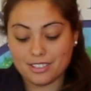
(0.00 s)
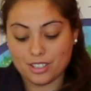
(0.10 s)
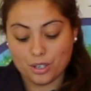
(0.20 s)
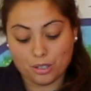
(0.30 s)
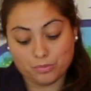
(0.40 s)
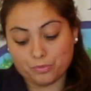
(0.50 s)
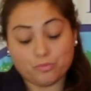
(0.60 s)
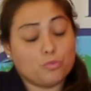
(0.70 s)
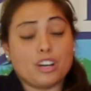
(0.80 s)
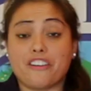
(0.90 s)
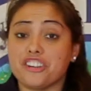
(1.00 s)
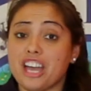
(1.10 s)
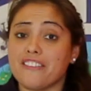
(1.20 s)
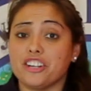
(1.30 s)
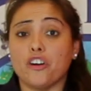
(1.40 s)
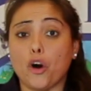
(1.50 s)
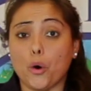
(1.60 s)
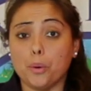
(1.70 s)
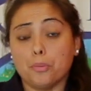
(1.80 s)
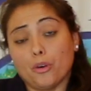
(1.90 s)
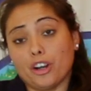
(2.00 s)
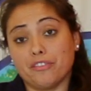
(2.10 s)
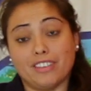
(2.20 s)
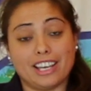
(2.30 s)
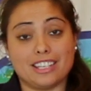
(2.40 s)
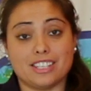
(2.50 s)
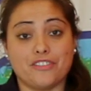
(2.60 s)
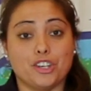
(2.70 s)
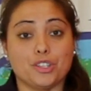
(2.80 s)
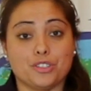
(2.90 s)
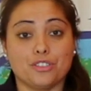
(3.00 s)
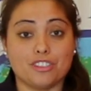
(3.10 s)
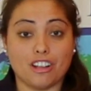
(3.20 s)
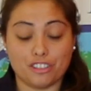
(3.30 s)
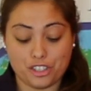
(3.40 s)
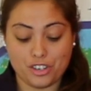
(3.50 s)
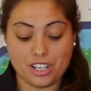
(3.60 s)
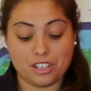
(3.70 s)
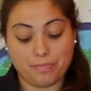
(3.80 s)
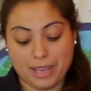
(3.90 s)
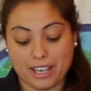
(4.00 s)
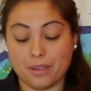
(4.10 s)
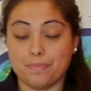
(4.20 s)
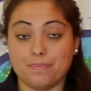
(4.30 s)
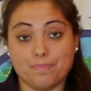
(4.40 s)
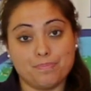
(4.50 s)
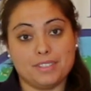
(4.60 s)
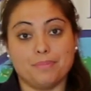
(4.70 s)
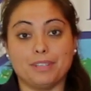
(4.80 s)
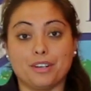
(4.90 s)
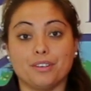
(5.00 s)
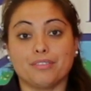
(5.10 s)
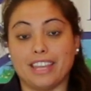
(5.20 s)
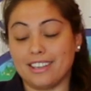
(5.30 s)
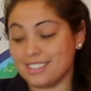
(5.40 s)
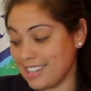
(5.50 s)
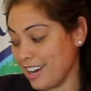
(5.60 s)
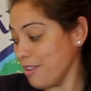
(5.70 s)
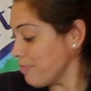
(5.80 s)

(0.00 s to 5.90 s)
So whatever you have at home, or if, like I said, you go to the Dollar Tree, you can pick up some little things there.